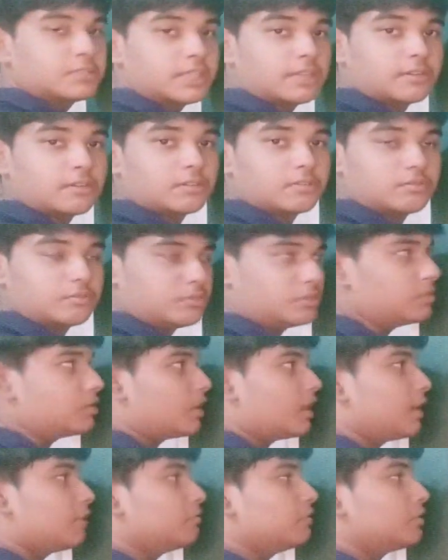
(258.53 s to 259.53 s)

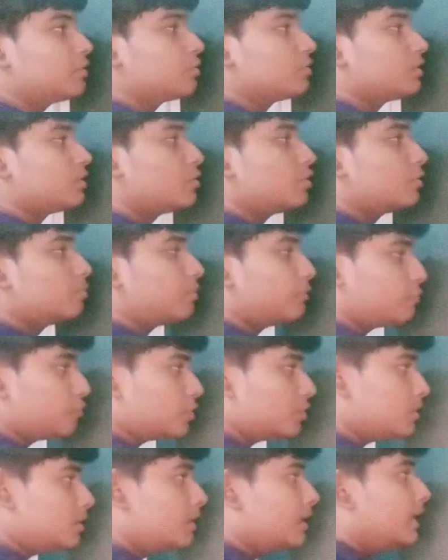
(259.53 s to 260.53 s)
how we wrote the code
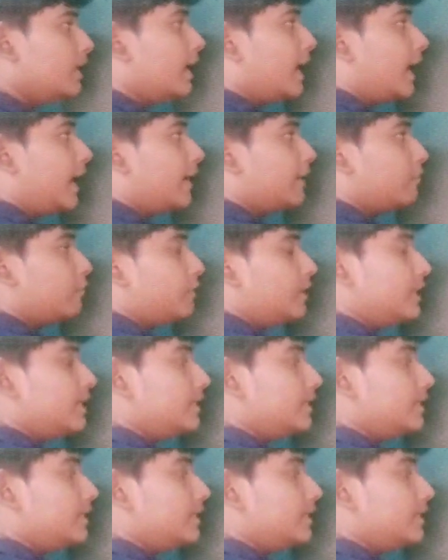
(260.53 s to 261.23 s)
before, and if it